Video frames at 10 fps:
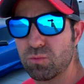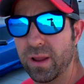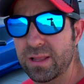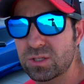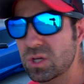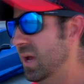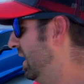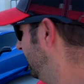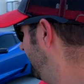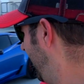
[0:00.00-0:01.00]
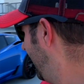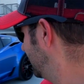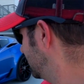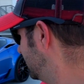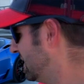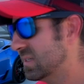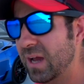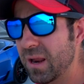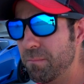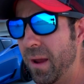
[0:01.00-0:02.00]
range that has this
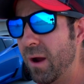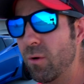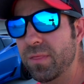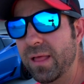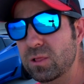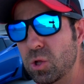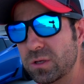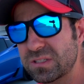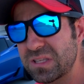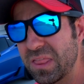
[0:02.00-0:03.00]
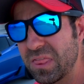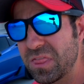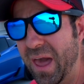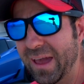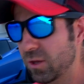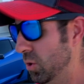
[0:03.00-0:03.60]
kind of power that looks that